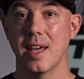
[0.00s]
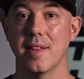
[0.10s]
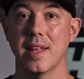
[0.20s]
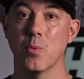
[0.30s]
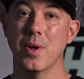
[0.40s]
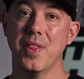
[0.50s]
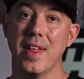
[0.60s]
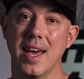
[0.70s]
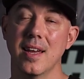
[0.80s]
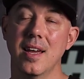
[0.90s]
And then with
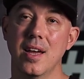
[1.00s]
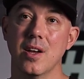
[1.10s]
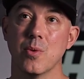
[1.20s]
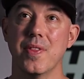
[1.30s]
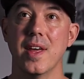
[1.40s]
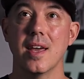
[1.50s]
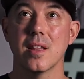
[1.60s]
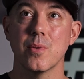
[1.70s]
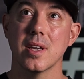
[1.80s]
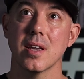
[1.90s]
that, with the
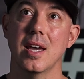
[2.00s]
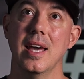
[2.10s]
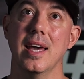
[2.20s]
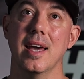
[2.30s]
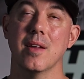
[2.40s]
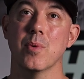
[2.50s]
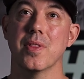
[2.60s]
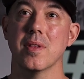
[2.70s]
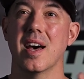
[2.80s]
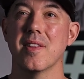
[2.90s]
haloing and
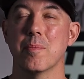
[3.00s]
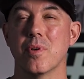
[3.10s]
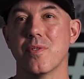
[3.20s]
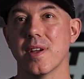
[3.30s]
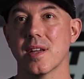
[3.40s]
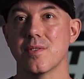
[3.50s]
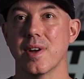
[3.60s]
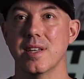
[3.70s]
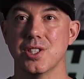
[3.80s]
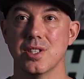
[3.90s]
with not the perfect
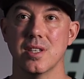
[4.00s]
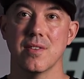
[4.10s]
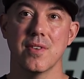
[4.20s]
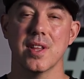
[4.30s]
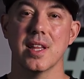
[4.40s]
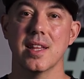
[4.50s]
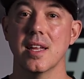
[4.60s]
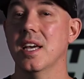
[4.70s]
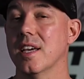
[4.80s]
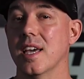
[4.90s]
rendition of everything like
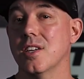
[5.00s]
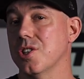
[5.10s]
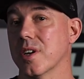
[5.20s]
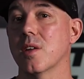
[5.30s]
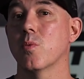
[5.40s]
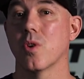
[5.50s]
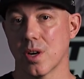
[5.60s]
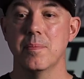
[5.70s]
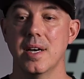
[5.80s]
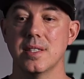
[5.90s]
that, yeah, sure, it could
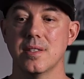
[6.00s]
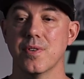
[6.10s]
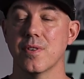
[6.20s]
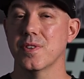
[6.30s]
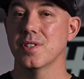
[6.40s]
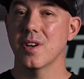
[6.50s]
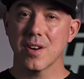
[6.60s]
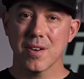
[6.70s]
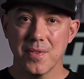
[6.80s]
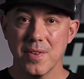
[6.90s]
work. But for
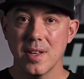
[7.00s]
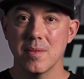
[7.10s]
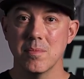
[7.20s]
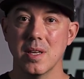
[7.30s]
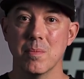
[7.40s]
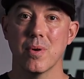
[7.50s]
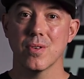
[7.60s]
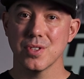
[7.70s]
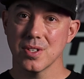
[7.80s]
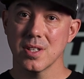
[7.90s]
photography, me
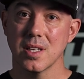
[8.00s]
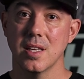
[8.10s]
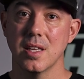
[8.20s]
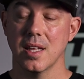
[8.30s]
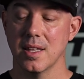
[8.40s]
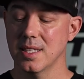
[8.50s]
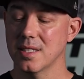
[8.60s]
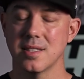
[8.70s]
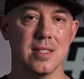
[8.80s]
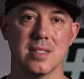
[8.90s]
personally, this
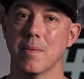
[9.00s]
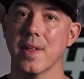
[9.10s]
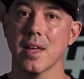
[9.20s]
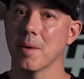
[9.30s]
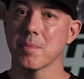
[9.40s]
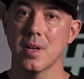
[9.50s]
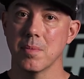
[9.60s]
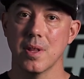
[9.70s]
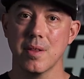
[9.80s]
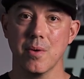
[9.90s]
isn't something I'm going to
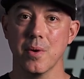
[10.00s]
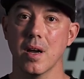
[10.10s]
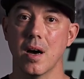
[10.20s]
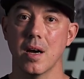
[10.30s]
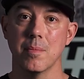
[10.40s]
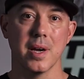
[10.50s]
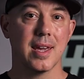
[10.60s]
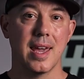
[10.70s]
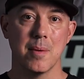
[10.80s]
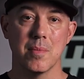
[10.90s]
be throwing on my
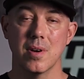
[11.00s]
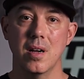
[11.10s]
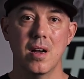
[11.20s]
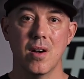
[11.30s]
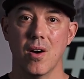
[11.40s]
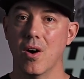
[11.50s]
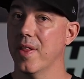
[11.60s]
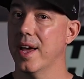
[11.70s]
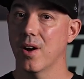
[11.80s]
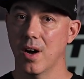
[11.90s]
camera all
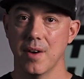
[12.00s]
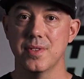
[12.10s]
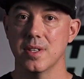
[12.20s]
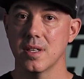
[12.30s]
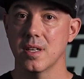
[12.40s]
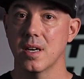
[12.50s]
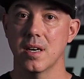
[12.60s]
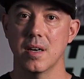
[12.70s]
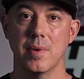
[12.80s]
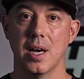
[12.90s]
that often.
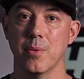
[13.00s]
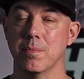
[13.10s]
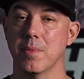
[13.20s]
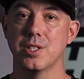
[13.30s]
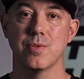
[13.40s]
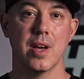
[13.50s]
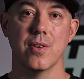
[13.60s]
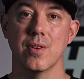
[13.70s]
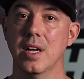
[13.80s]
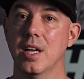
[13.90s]
I would much
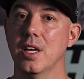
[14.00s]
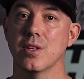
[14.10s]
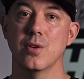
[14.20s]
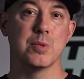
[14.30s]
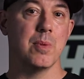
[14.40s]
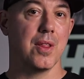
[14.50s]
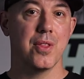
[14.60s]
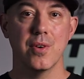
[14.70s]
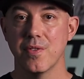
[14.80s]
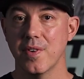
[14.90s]
rather use my
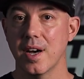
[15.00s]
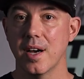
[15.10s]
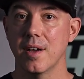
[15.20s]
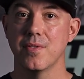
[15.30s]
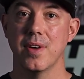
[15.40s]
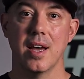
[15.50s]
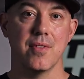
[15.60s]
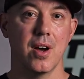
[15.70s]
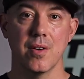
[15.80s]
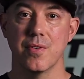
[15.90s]
35, have
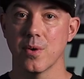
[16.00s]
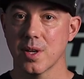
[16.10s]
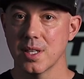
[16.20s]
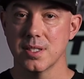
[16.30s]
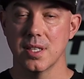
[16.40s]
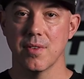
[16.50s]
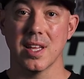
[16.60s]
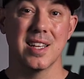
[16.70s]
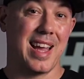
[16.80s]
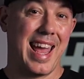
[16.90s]
the autofocus and
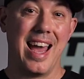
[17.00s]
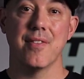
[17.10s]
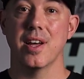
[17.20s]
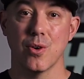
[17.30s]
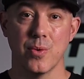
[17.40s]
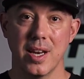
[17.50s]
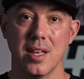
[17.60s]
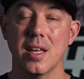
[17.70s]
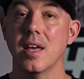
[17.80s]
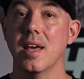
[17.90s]
everything, because I have that
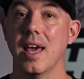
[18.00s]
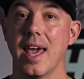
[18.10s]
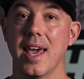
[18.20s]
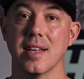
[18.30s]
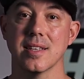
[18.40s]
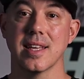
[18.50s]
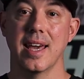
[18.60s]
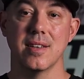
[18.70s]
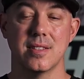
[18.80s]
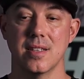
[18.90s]
already, and
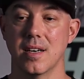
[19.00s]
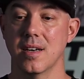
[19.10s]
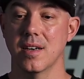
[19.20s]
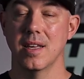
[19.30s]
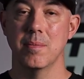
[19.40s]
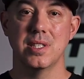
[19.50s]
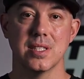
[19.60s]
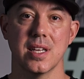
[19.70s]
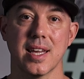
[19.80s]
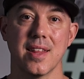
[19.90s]
get
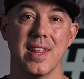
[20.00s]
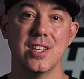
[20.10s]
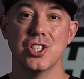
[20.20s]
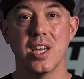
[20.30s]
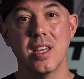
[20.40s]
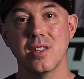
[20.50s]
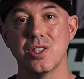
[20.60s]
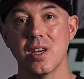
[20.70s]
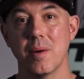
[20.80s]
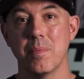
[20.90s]
images that I can then
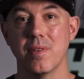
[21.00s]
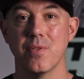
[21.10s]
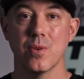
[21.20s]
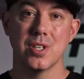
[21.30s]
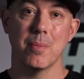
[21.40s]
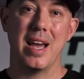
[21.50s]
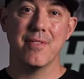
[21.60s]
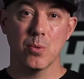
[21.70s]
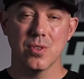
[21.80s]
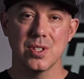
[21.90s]
change up in Photoshop
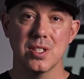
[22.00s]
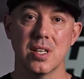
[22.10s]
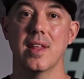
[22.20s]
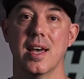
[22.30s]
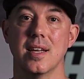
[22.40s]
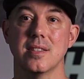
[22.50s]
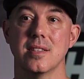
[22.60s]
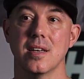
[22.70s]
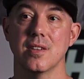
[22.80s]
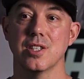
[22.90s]
afterwards that
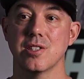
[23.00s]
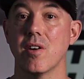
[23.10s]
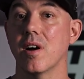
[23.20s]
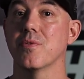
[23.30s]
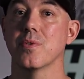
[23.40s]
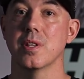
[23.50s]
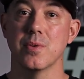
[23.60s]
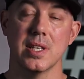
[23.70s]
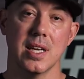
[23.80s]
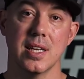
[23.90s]
start off really,
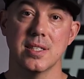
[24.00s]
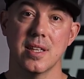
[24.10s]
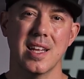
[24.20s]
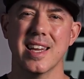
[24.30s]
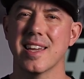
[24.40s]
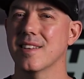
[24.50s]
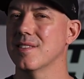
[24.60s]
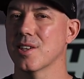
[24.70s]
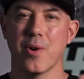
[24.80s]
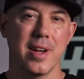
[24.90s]
really nice, and then I can
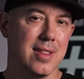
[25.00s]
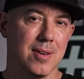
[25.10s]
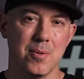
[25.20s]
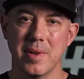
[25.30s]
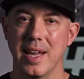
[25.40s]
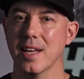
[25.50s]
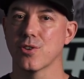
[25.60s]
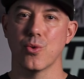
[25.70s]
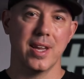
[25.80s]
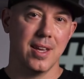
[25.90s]
degrade them and add
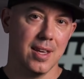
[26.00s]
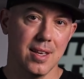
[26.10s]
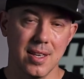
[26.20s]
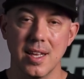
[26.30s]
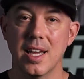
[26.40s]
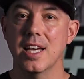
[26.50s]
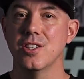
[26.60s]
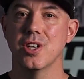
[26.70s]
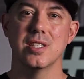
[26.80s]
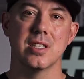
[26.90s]
grain and
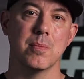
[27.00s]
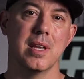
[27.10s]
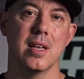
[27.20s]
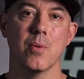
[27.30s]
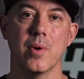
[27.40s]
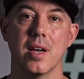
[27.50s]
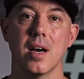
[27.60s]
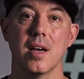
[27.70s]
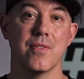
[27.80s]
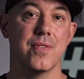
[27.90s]
change them in any way
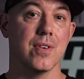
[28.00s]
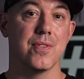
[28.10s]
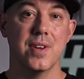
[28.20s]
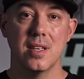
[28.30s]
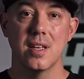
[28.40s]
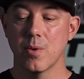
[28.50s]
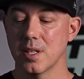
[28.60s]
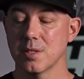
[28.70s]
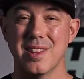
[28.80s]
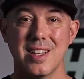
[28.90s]
I feel fit.
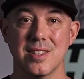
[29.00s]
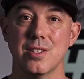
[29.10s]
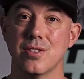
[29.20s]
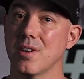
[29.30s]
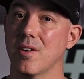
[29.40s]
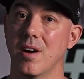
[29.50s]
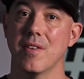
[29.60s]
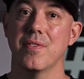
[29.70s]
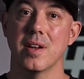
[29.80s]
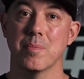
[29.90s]
Whereas with this, you start
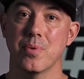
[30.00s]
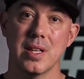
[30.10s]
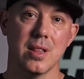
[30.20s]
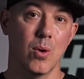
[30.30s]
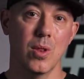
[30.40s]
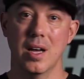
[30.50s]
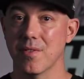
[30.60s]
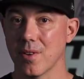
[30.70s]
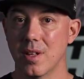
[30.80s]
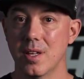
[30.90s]
off at a pretty low
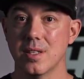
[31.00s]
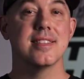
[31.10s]
level.